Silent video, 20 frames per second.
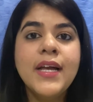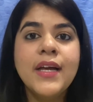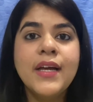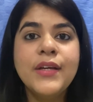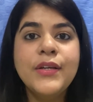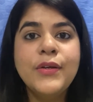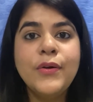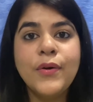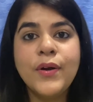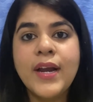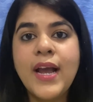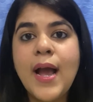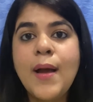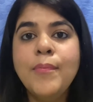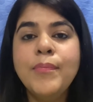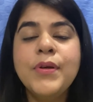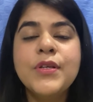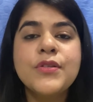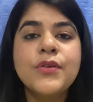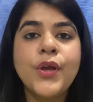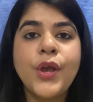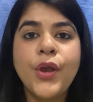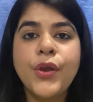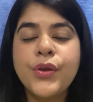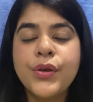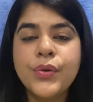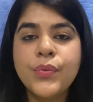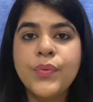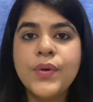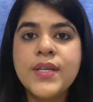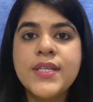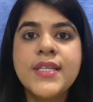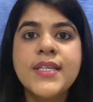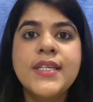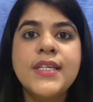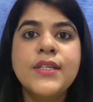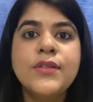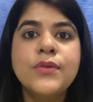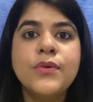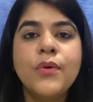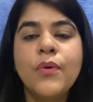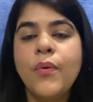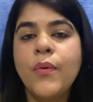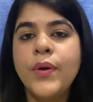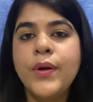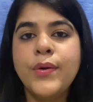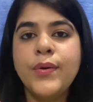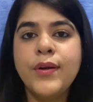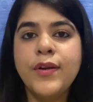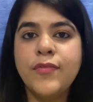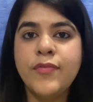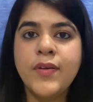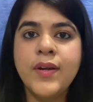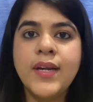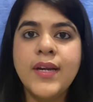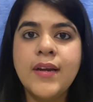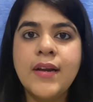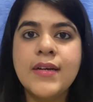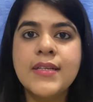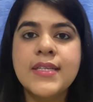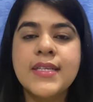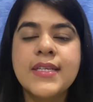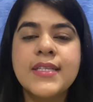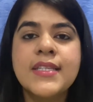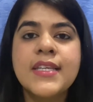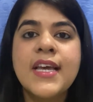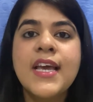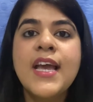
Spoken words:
your campus or your university to go into different classes,